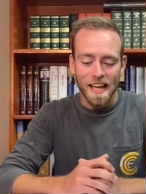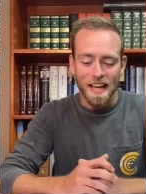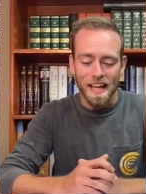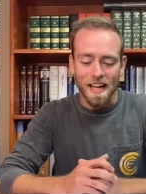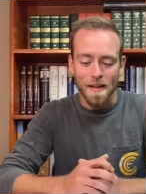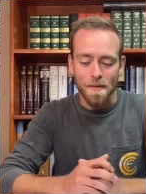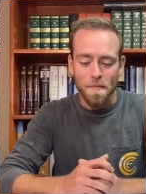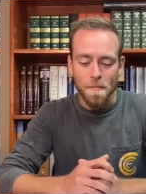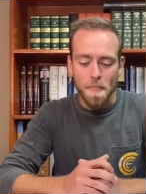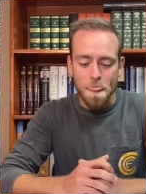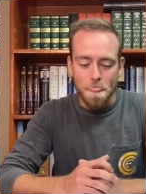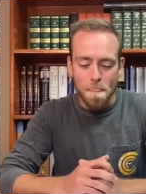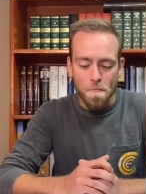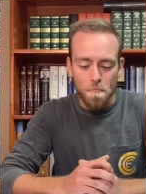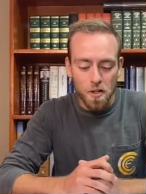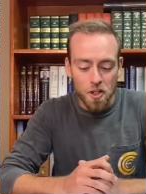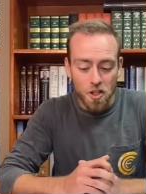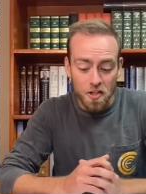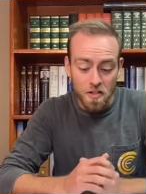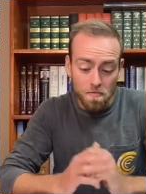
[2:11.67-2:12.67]
Um,
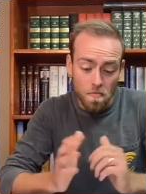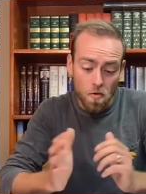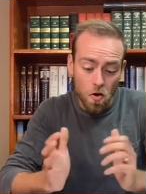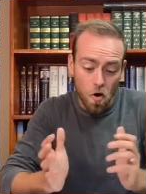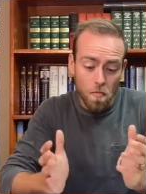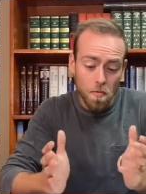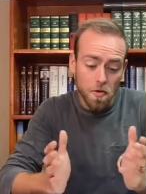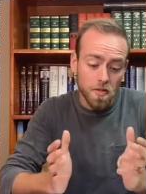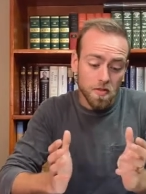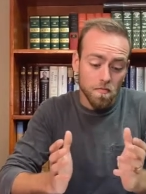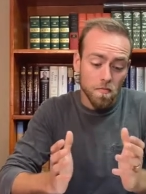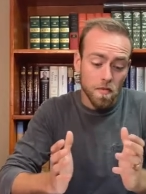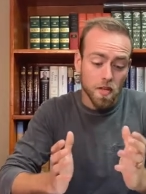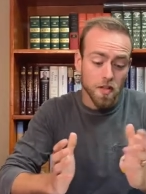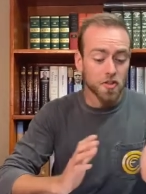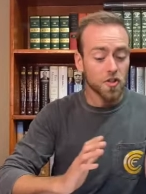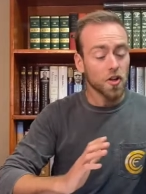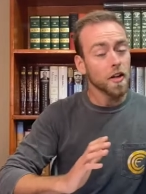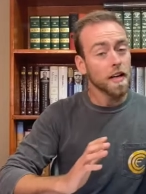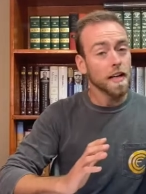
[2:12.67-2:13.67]
which is almost
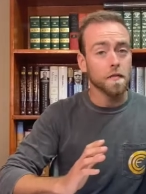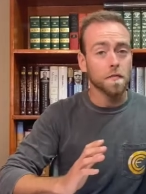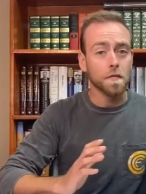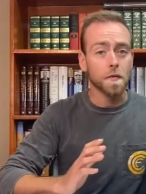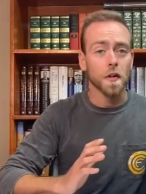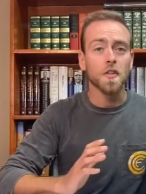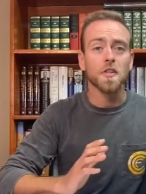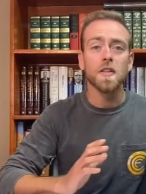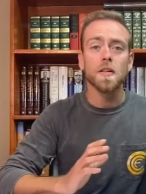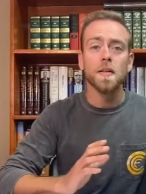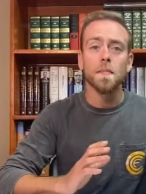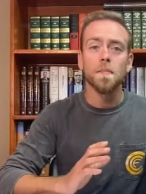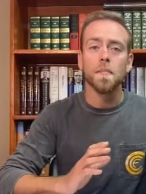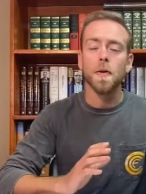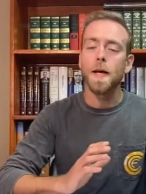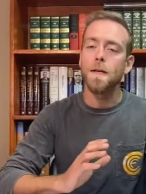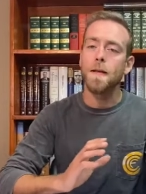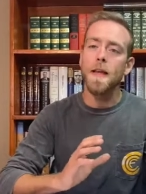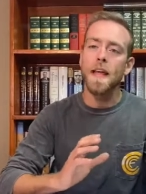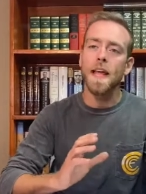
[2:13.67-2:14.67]
concerning at first,
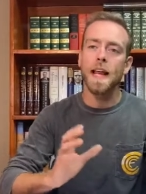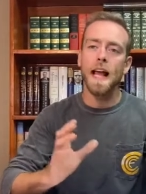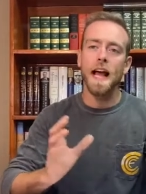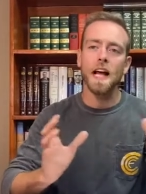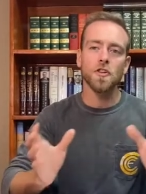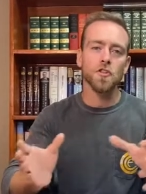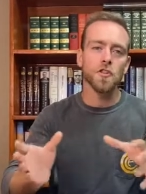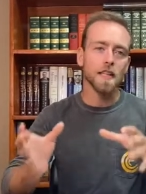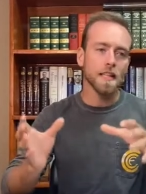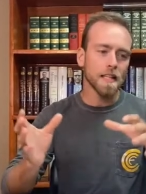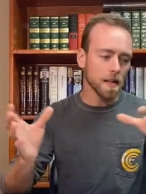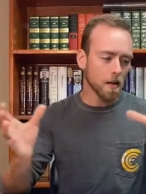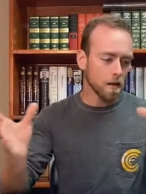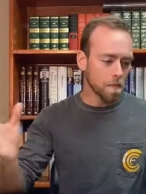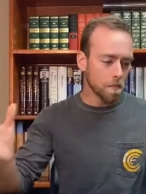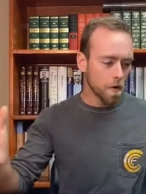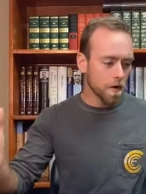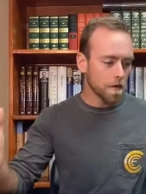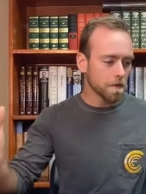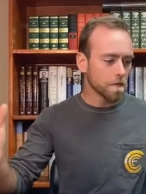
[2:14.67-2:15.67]
but it actually,
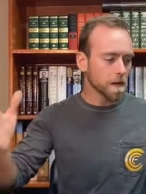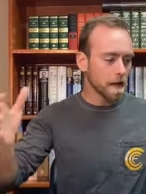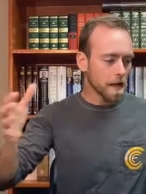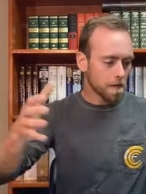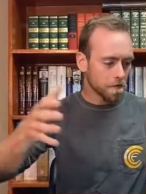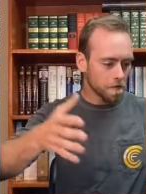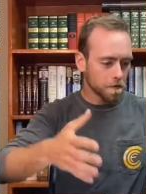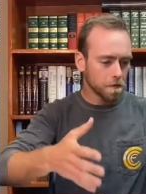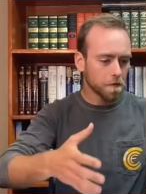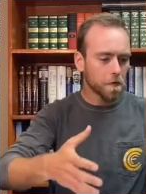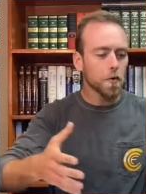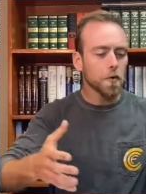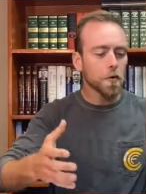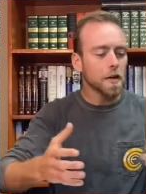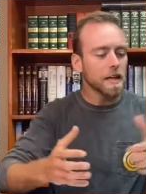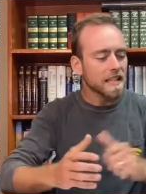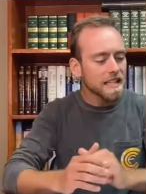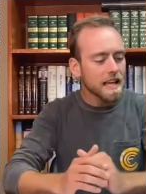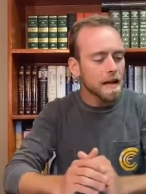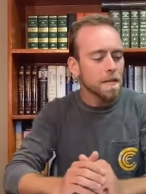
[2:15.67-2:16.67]
upon a kind of a further
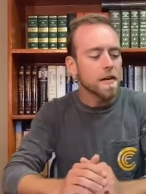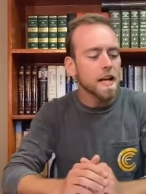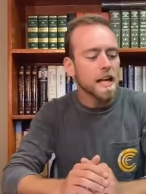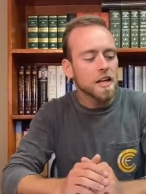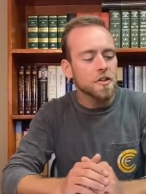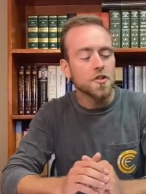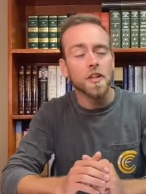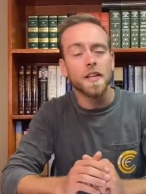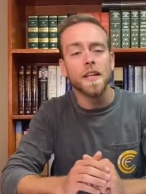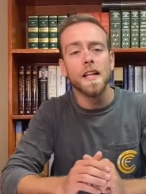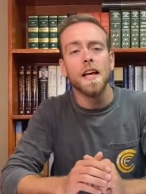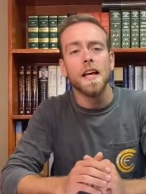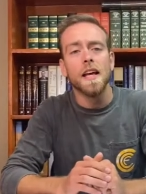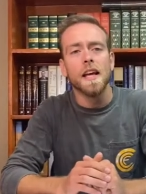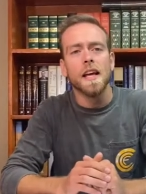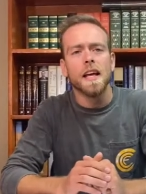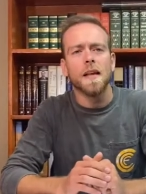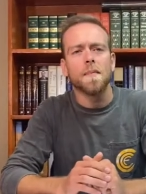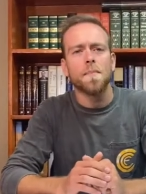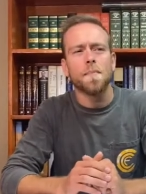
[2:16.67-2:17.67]
examination,
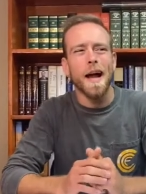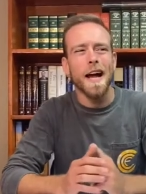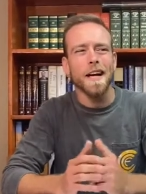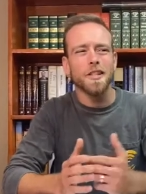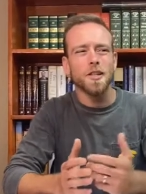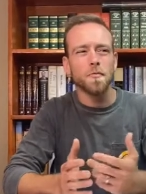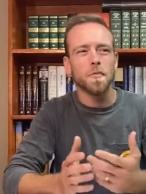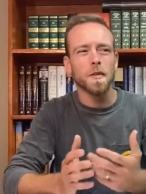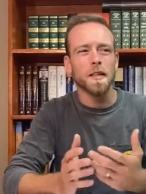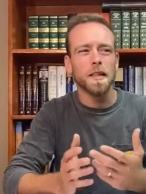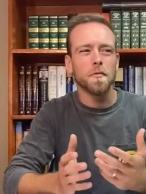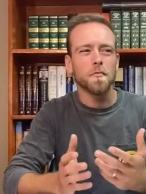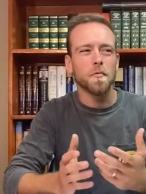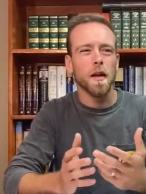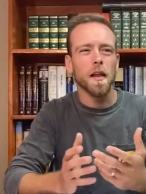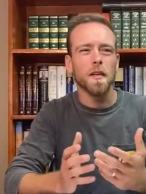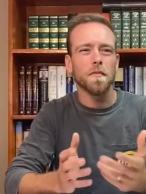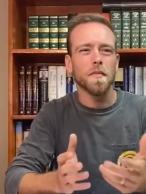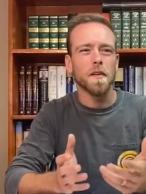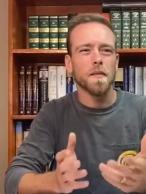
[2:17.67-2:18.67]
it packs a really
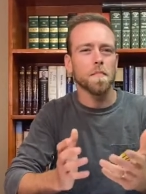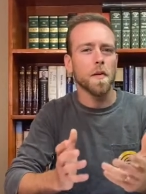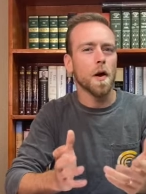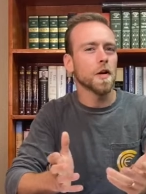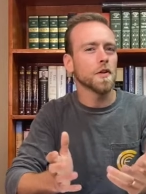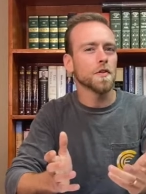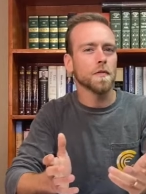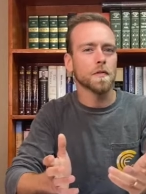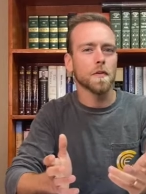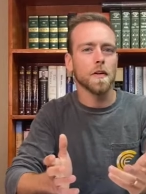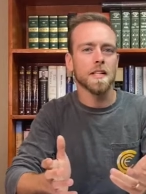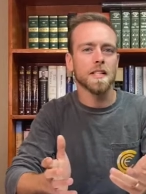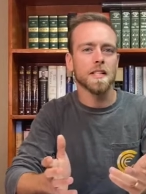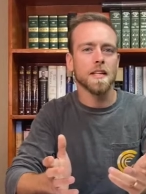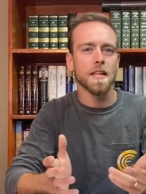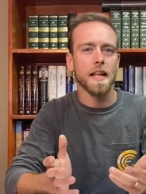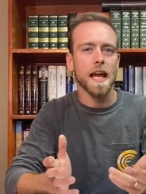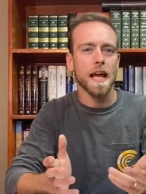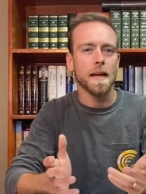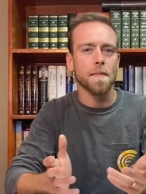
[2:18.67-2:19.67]
relevant punch for us
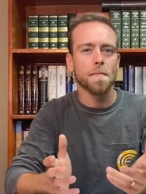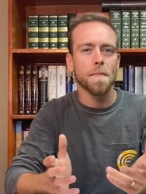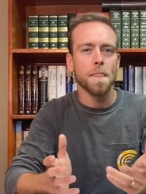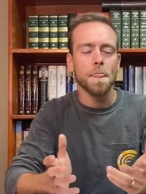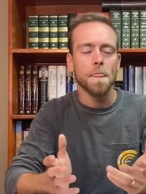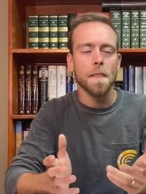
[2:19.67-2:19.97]
today.